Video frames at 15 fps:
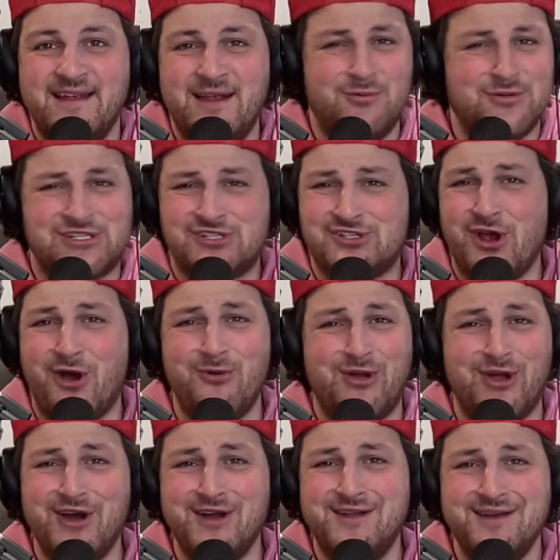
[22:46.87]
He was so
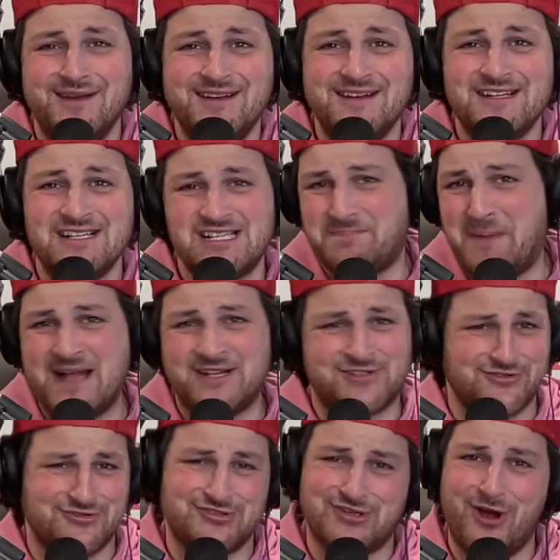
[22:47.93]
good.
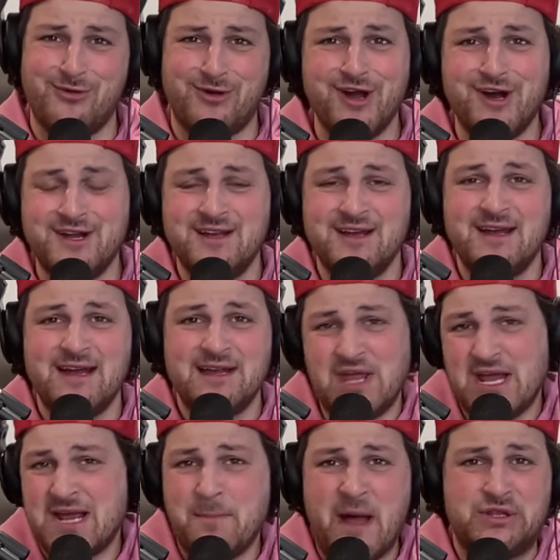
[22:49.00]
Spencer, so good.
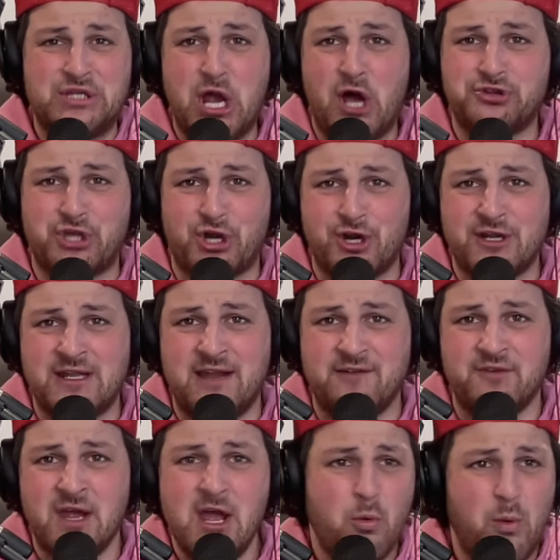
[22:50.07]
Think about the
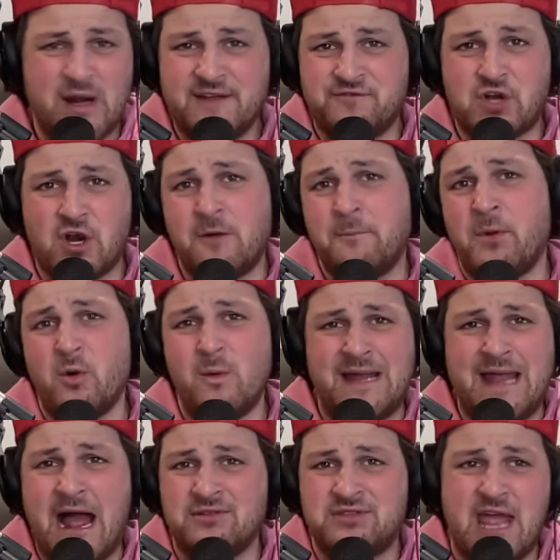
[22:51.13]
alternative. What if Turnbull
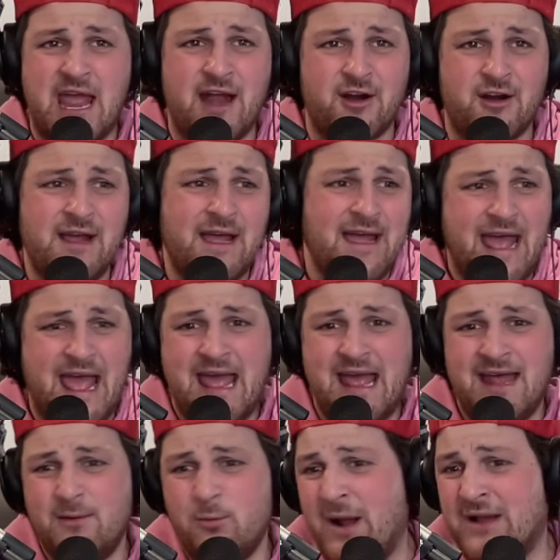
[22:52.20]
went out there
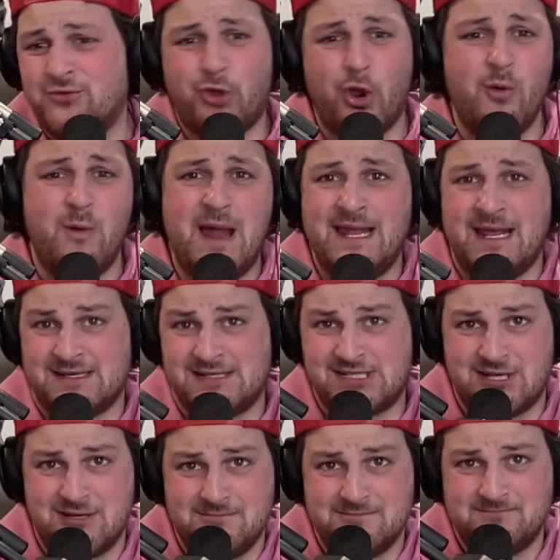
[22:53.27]
and went two
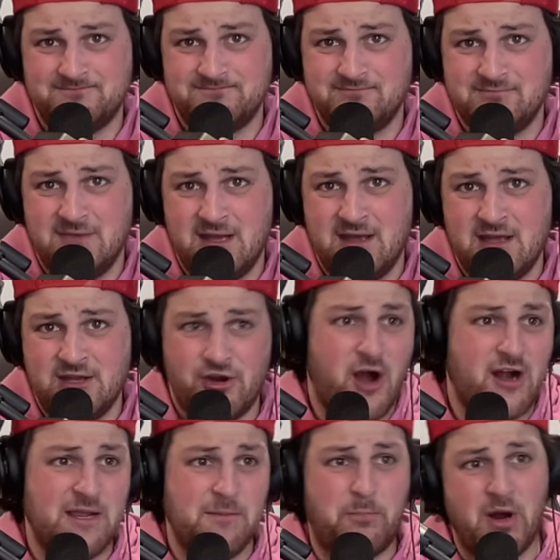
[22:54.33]
innings? You're
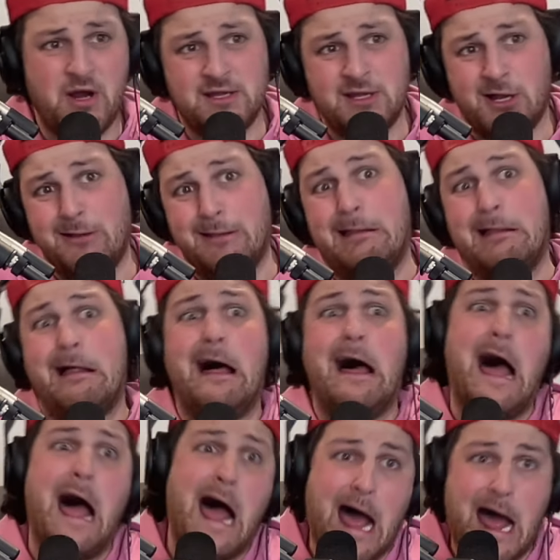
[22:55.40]
already putting a
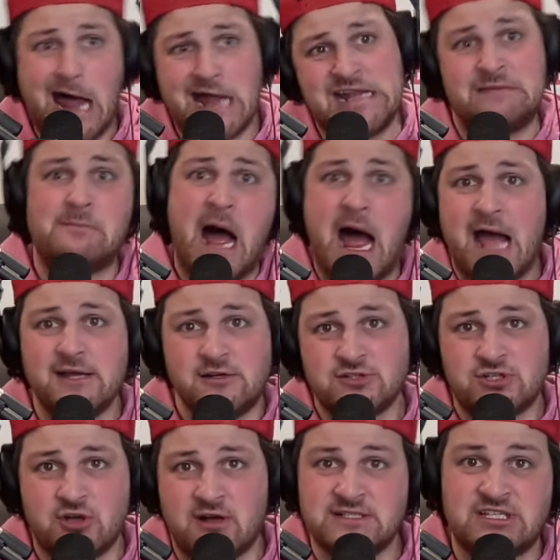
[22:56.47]
lot of
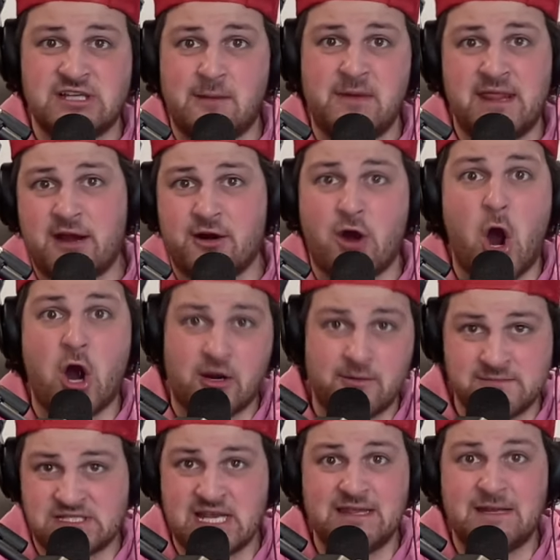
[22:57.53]
miles on some of their
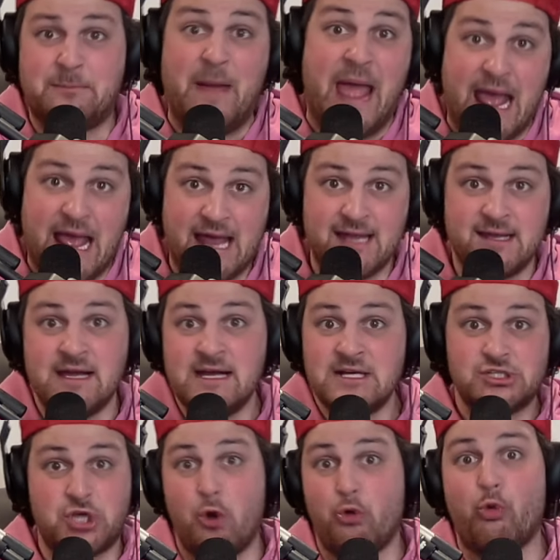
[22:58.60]
arms in the pen,
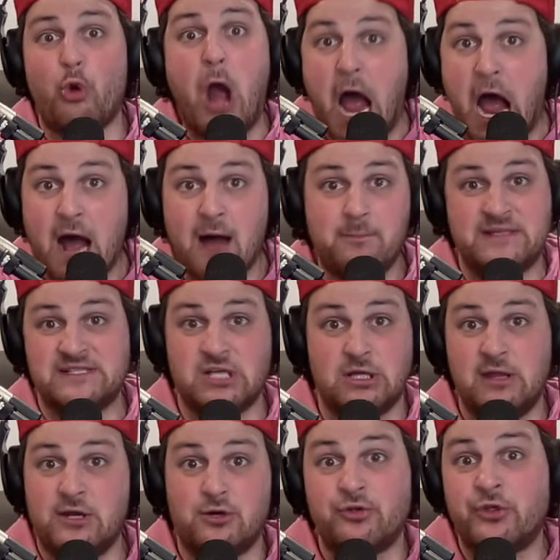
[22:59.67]
so Rob is a
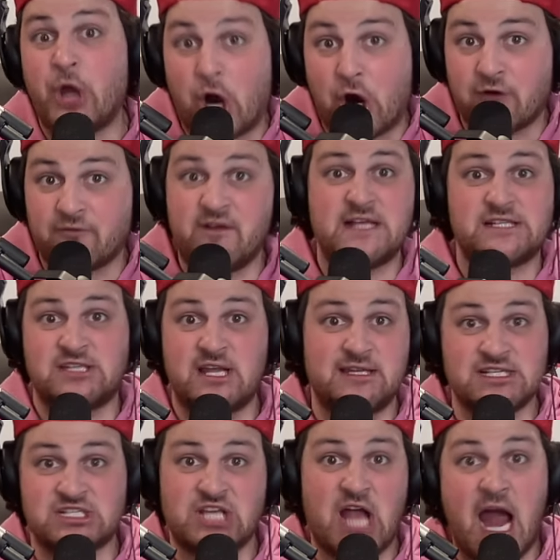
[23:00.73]
little nervous
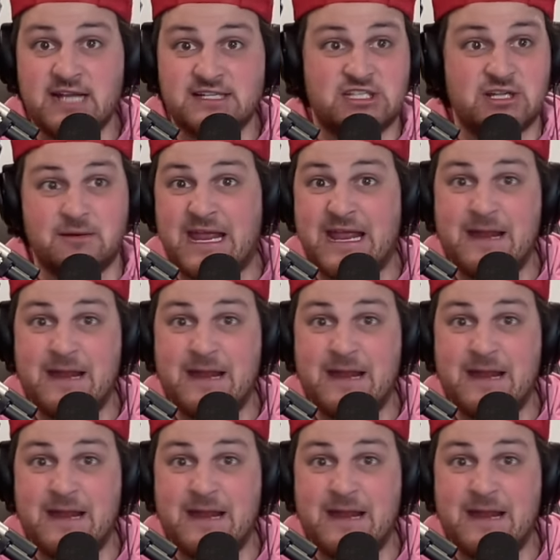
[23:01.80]
and decides to